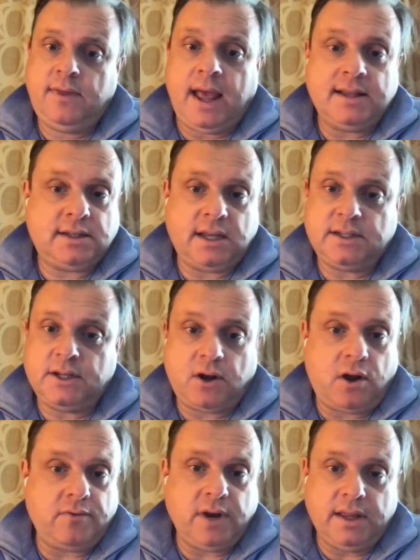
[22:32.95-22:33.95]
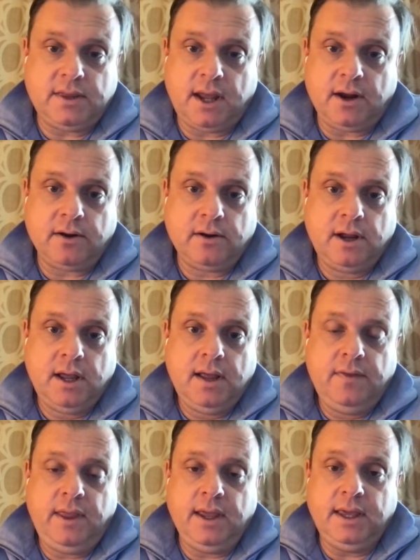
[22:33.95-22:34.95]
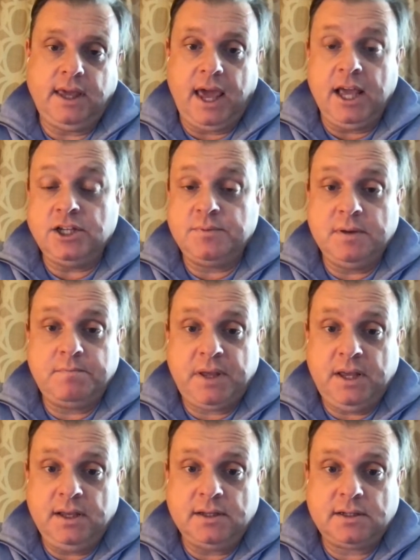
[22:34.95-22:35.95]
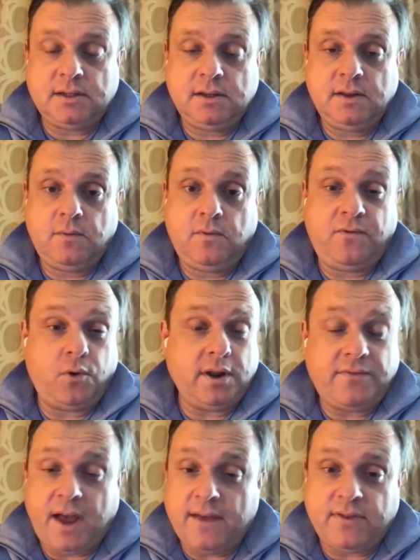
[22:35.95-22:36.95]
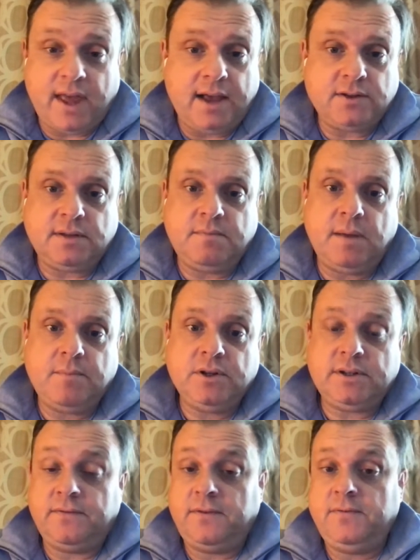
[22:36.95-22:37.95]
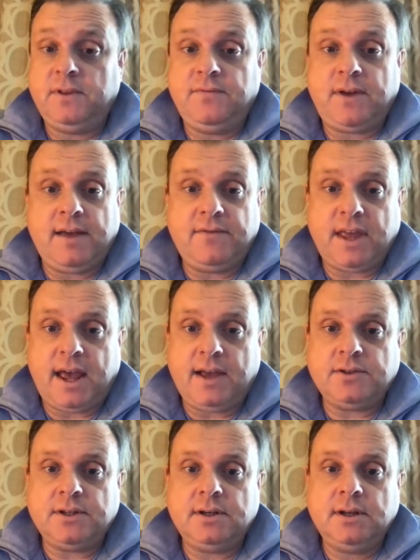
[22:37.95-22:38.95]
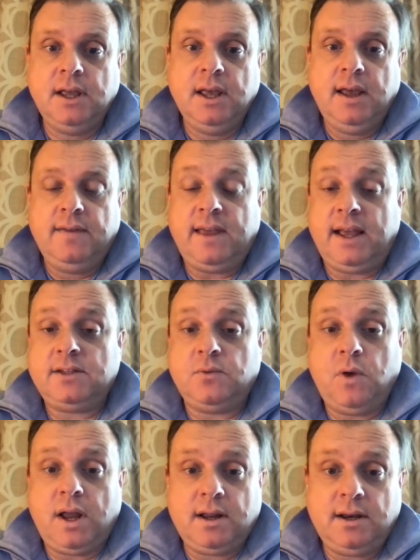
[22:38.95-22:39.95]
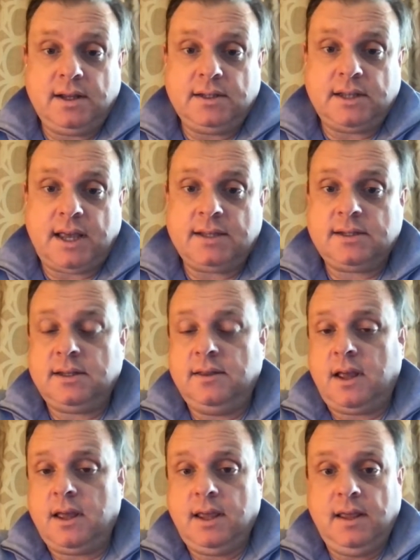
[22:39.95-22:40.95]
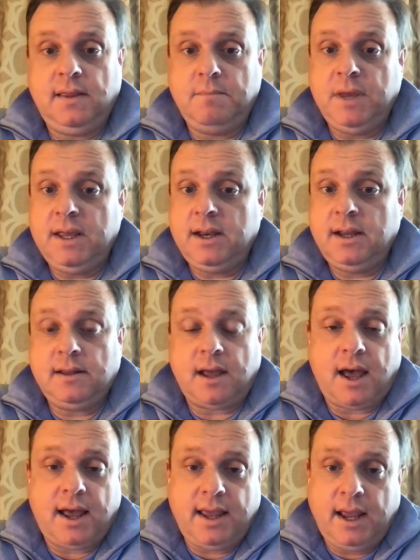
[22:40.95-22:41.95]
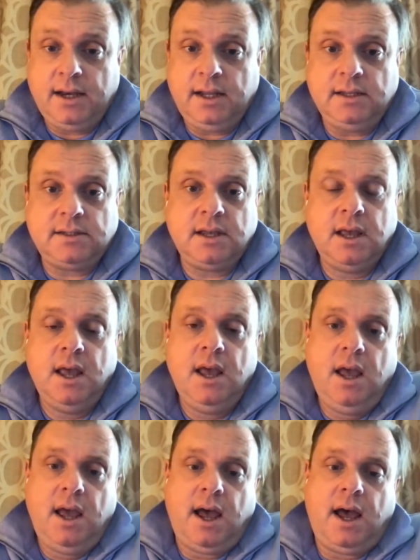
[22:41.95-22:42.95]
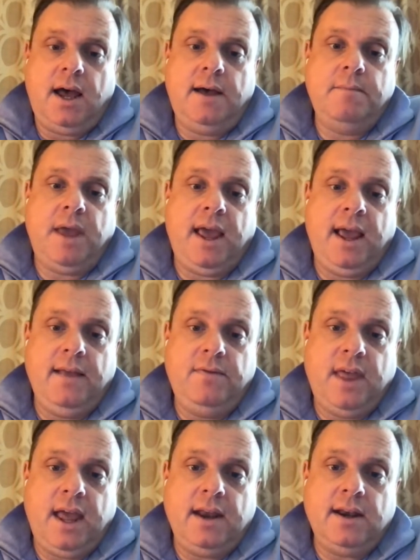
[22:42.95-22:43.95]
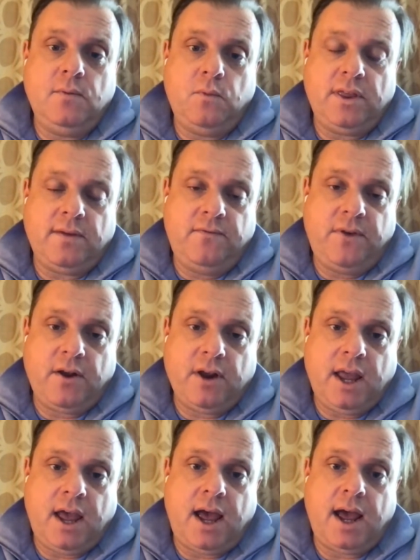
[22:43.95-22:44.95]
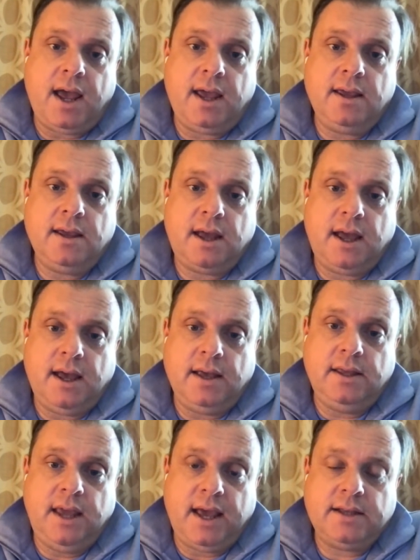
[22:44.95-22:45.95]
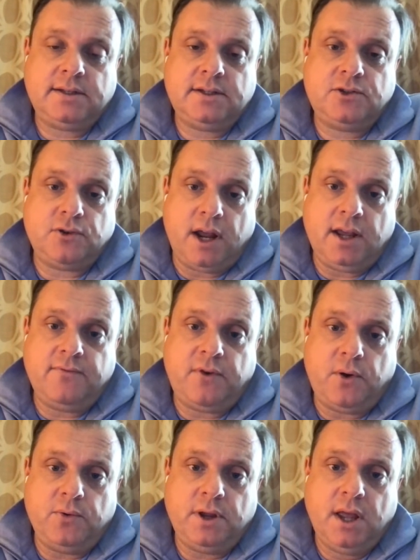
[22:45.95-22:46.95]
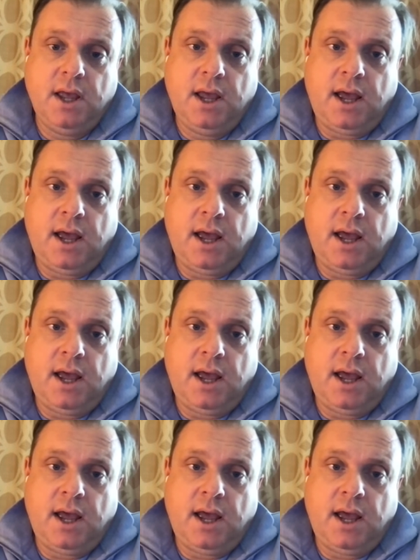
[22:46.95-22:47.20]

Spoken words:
That says it all right there. The engagement piece, 45,000 members of 55,000, that's well in excess in the mid to high 80s, and then with a very high yes strike vote.